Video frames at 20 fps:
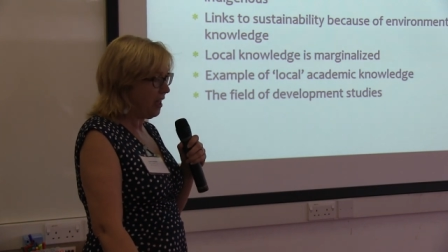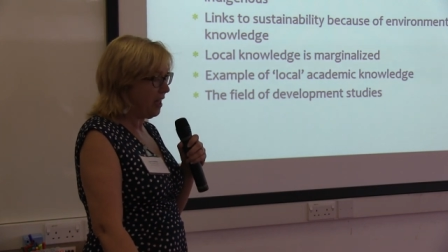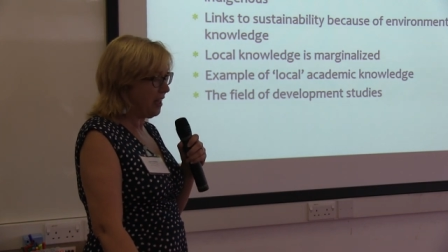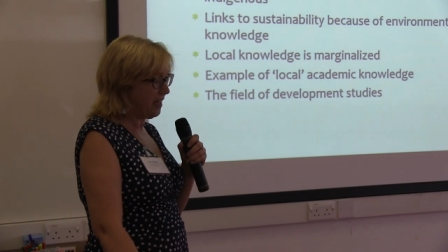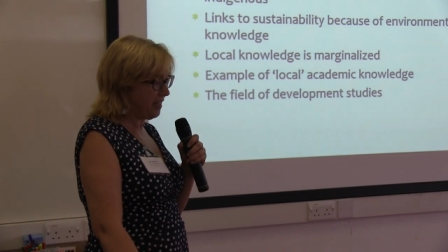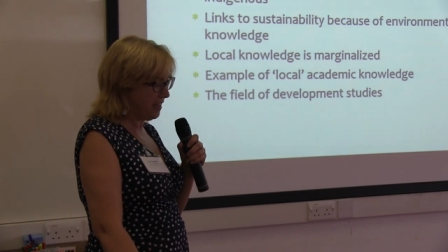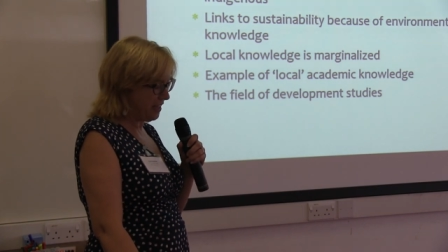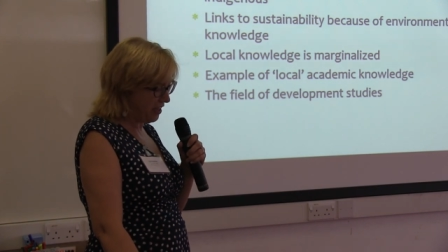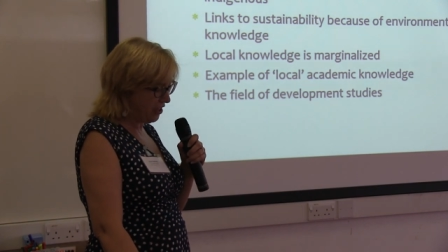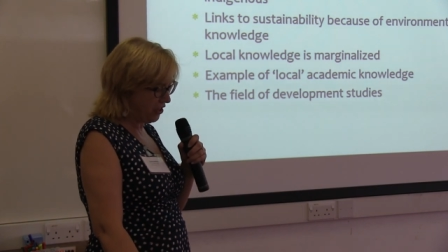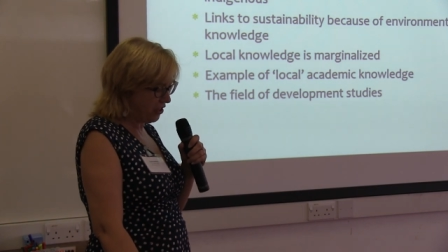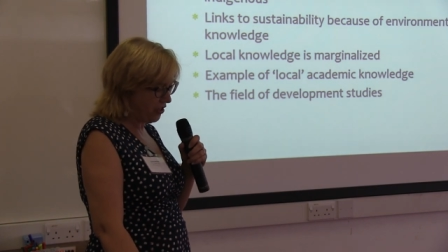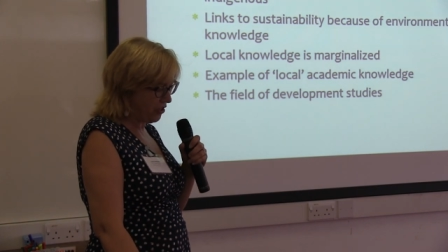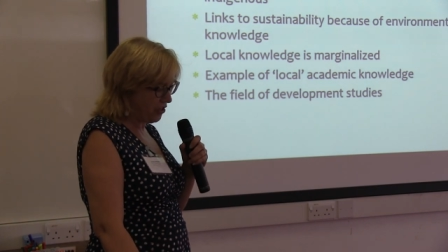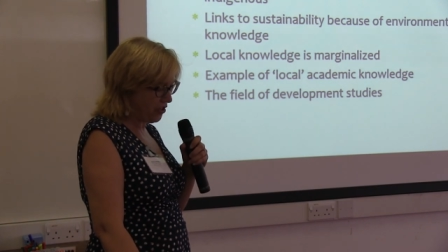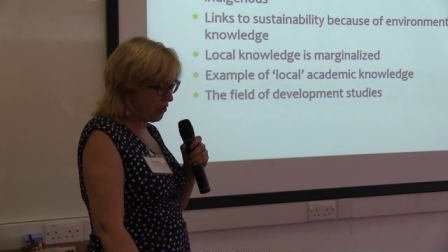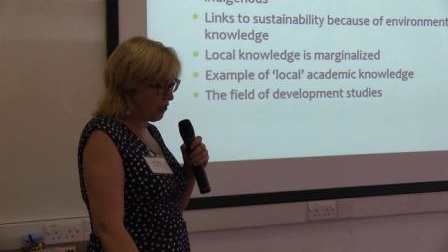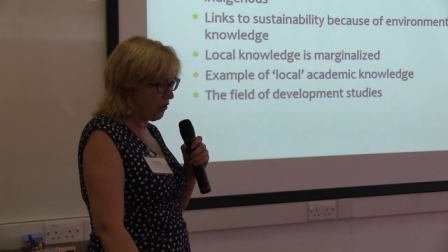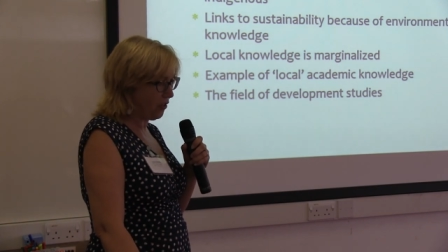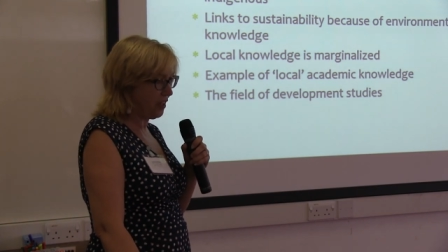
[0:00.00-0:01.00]
and
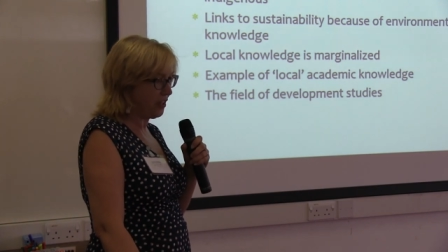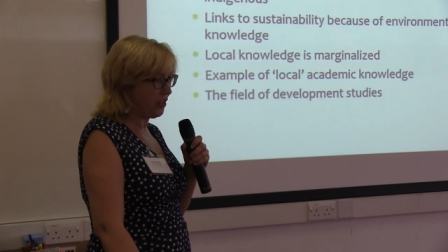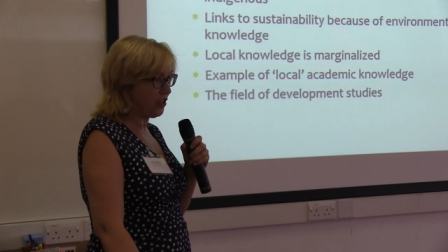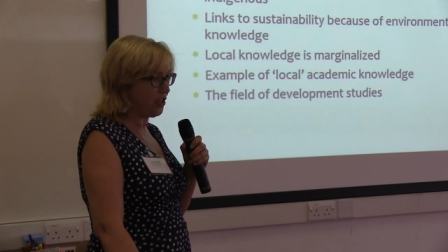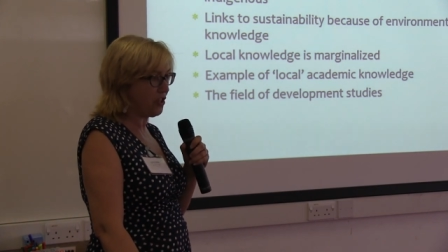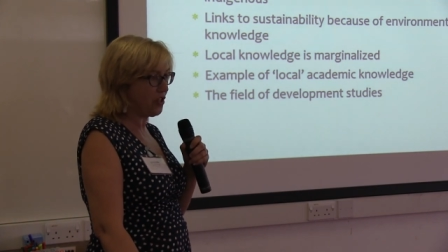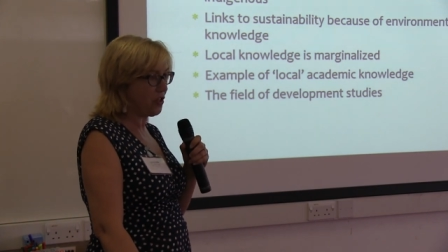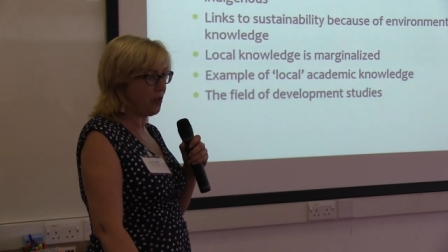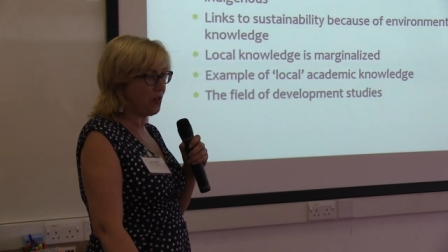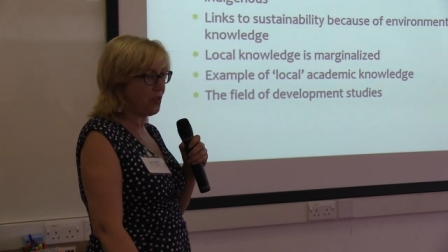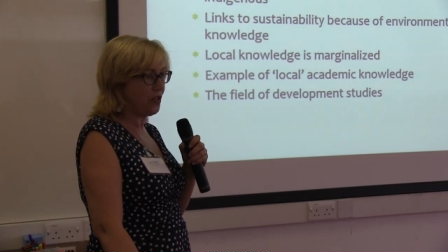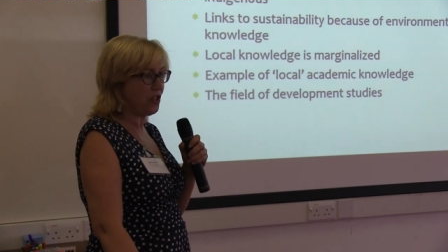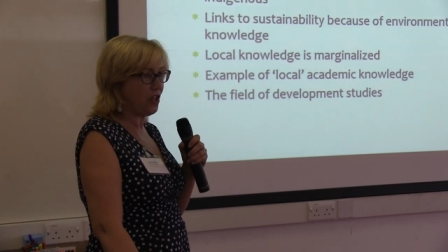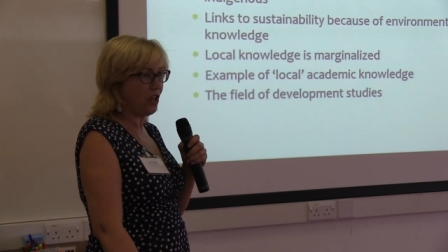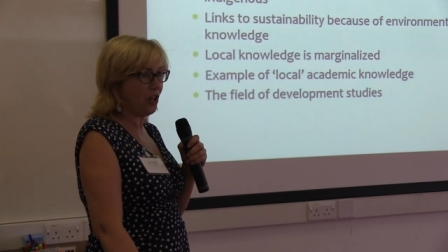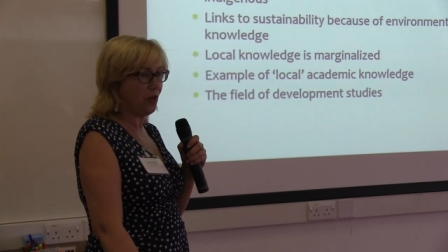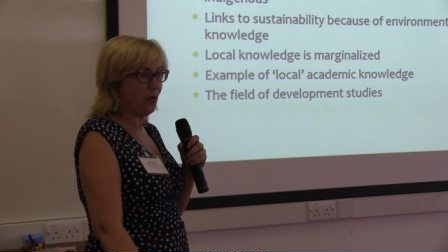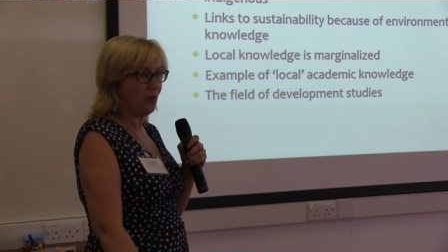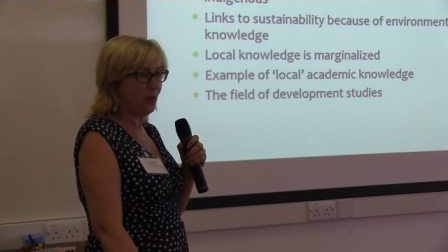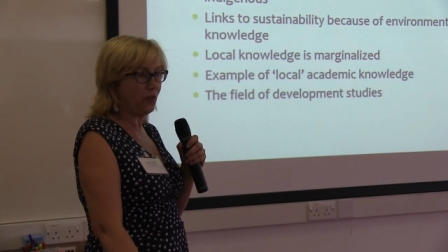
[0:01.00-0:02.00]
indigenous knowledge is
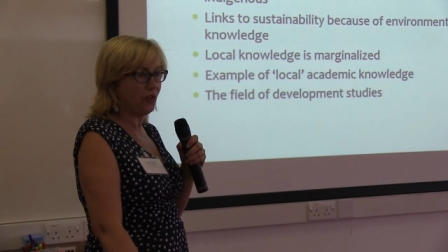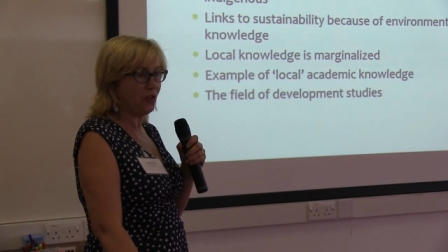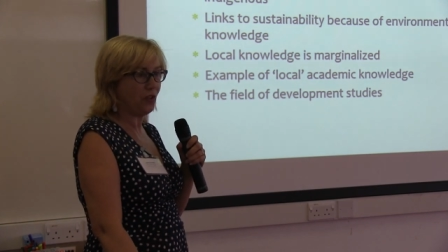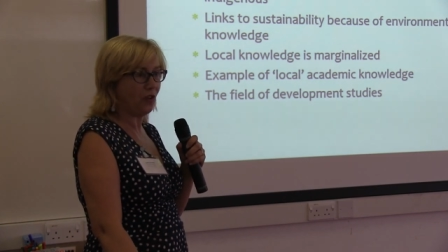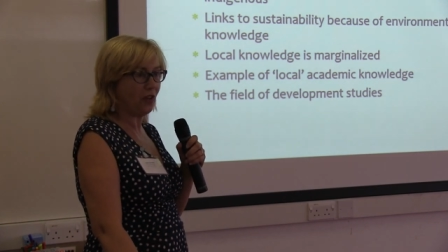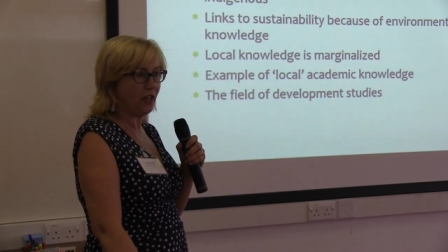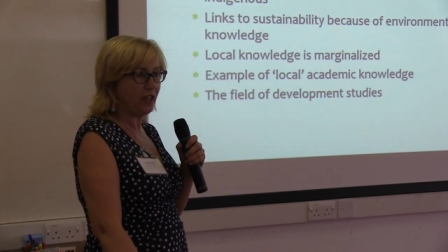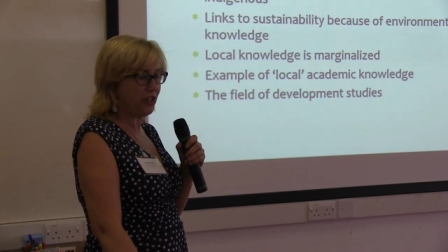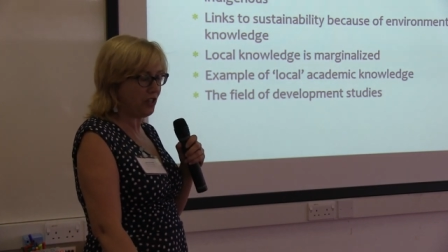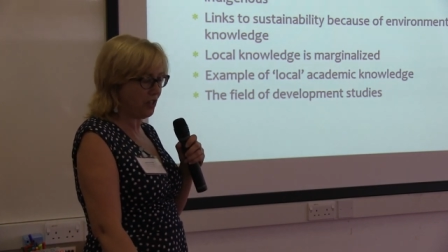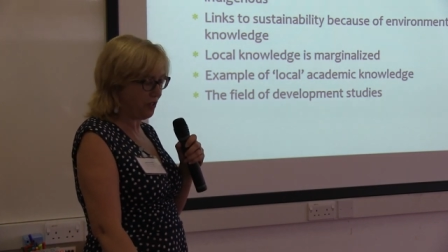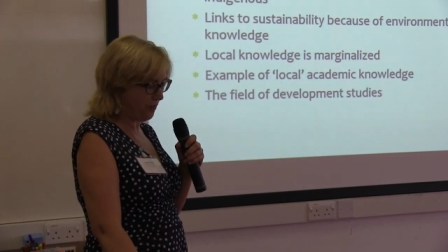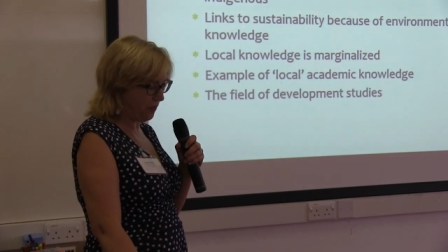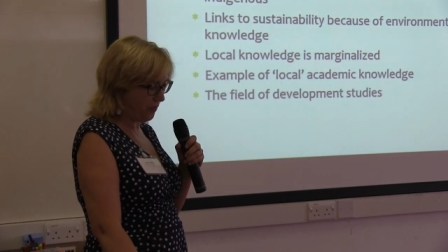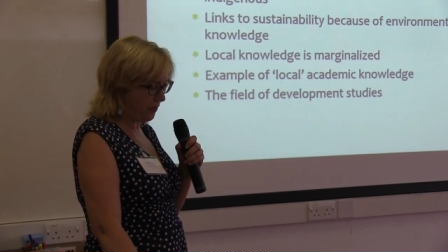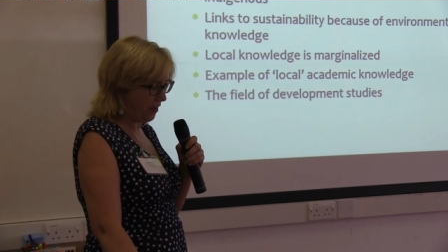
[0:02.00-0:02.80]
also the knowledge of